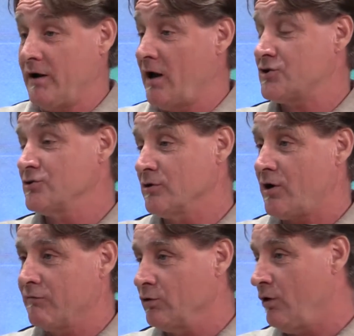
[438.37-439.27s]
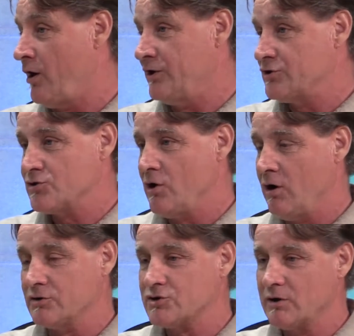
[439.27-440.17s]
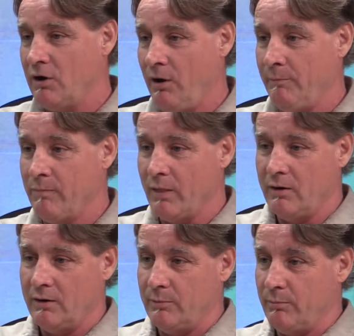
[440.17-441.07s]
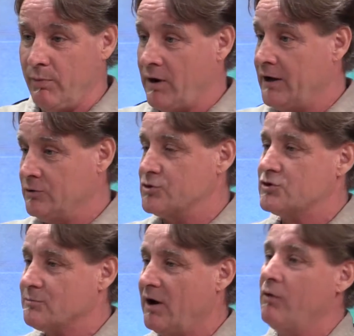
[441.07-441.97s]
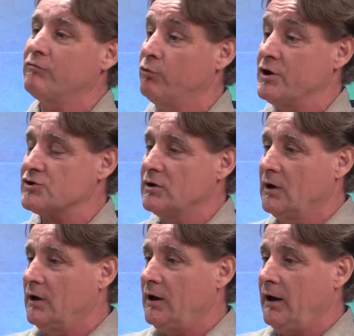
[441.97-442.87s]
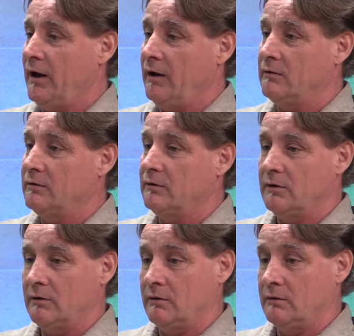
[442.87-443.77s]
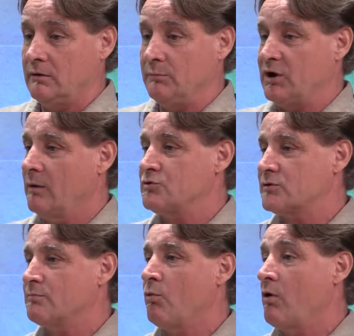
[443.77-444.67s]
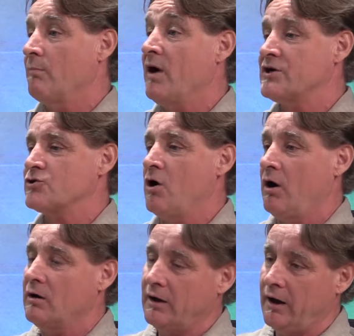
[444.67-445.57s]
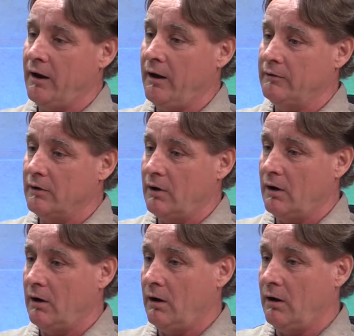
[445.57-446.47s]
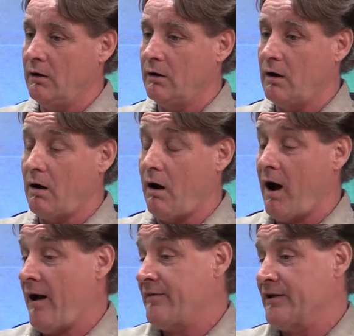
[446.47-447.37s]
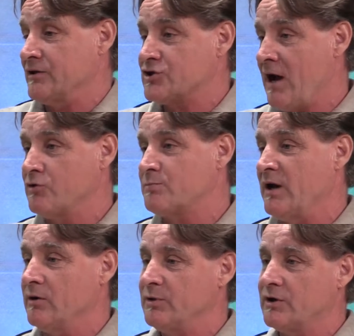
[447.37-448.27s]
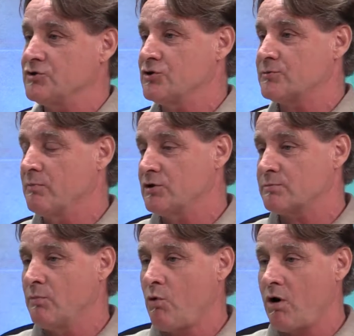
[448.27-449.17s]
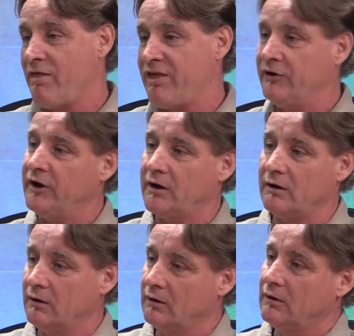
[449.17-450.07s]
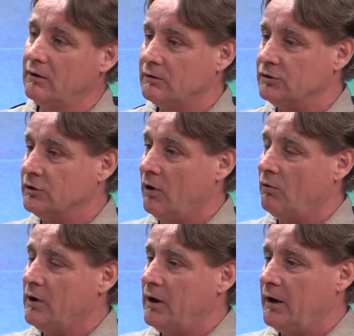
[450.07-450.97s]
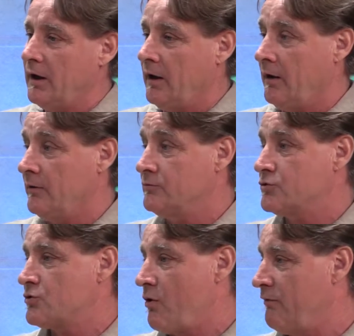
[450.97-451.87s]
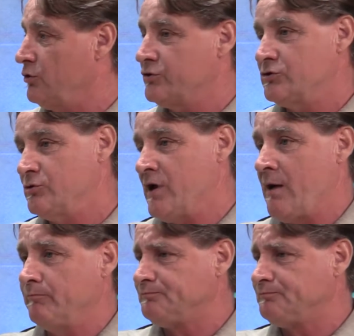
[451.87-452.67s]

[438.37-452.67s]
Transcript: I still cover a lot of his songs, but I use my own voice, and it becomes more my song, and I think it sounds better because it's more authentic, and so I've learned to do that.